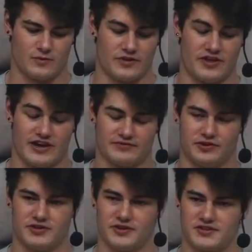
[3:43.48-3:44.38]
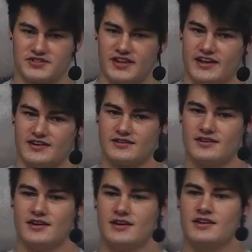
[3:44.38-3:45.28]
One thing I've really noticed,
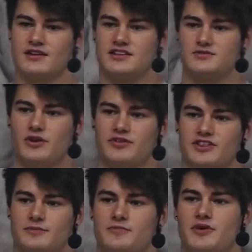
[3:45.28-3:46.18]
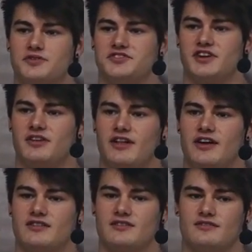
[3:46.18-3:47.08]
it's one thing to be posting on
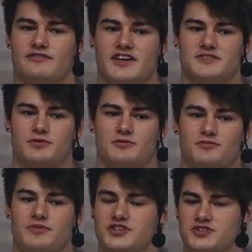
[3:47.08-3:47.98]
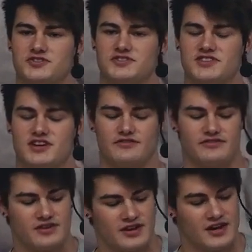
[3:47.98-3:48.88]
Facebook with pictures and
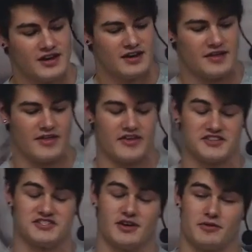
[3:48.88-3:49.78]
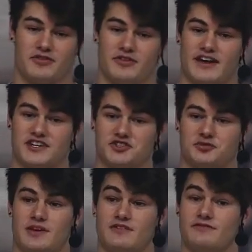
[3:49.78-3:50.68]
stuff, and then it's another thing to
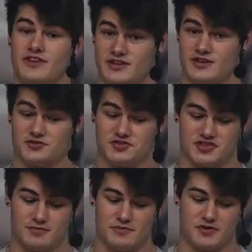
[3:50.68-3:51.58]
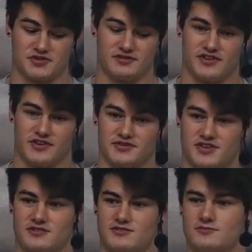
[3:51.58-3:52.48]
actually make videos and be posting videos
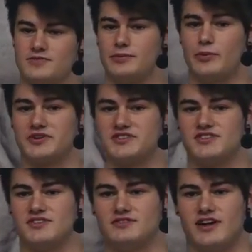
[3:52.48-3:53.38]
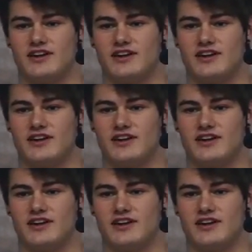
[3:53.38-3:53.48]
on YouTube. People want to see